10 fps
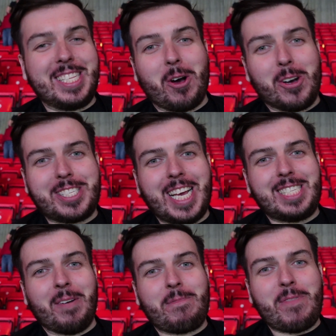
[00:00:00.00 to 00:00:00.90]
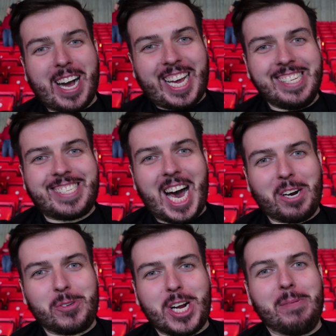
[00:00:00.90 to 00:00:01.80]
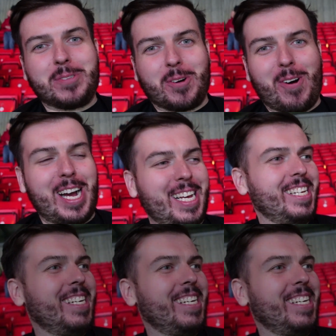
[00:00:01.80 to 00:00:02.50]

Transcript: until I see some fucking tunnel jumps, alright?